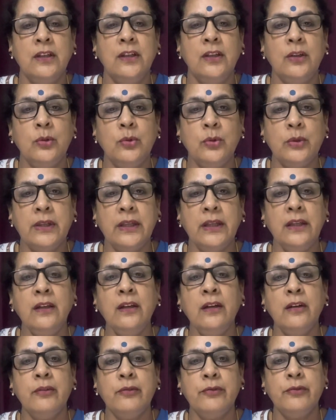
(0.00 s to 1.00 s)
Looking
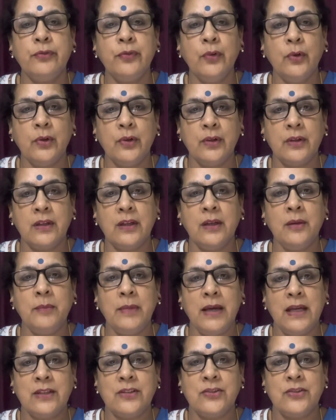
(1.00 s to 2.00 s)
for a
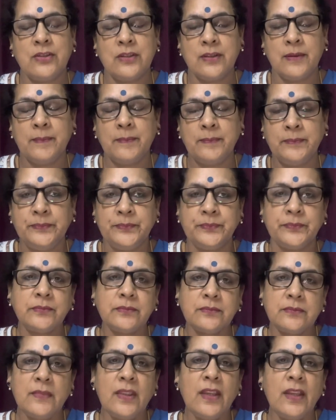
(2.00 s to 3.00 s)
match.
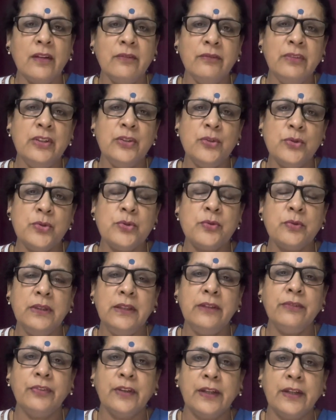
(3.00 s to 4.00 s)
We
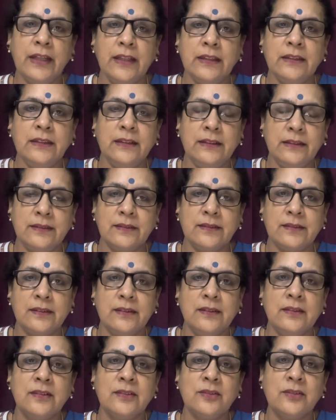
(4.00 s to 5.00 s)
usually forget these
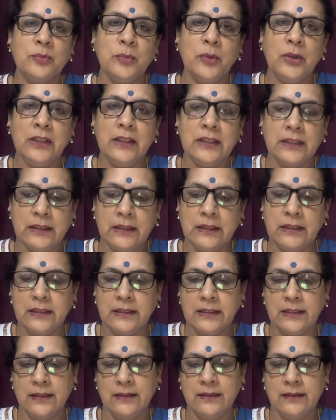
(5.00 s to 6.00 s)
small little
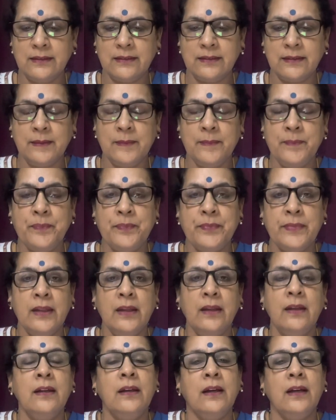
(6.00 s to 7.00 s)
details.
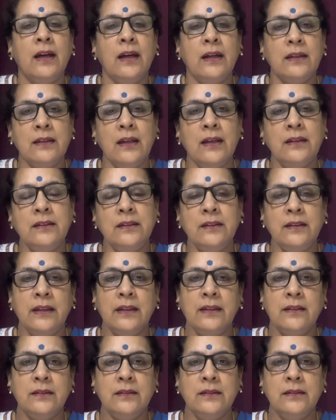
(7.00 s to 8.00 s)
Another
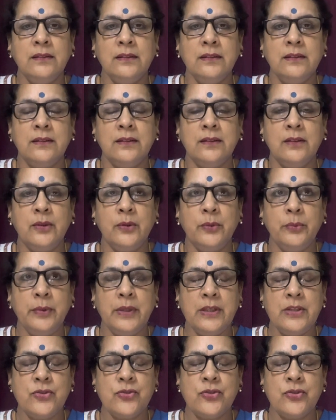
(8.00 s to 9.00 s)
error
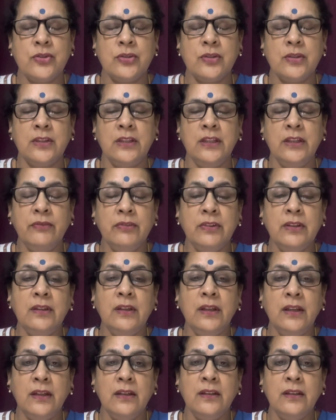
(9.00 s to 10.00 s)
which
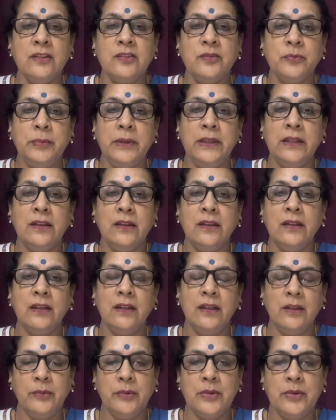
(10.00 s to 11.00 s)
even English speaking
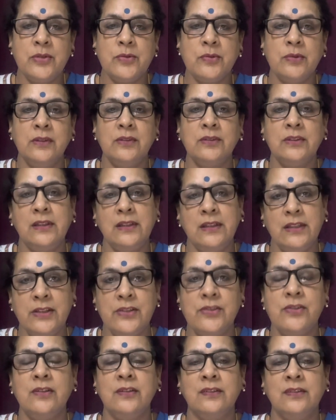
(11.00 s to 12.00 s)
individuals and
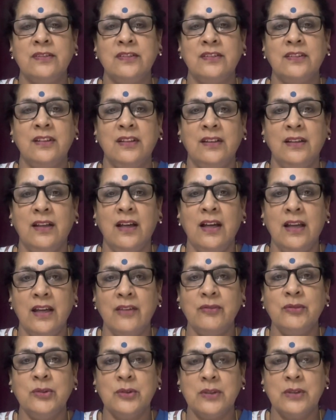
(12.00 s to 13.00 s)
teachers I
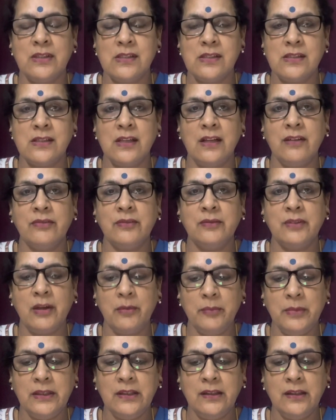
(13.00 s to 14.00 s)
have noticed have
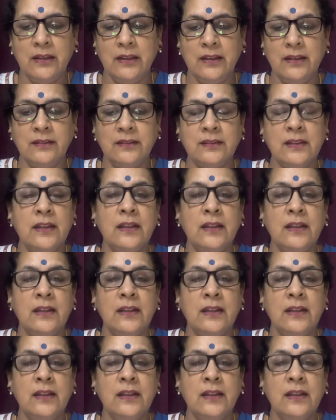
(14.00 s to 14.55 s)
committed is,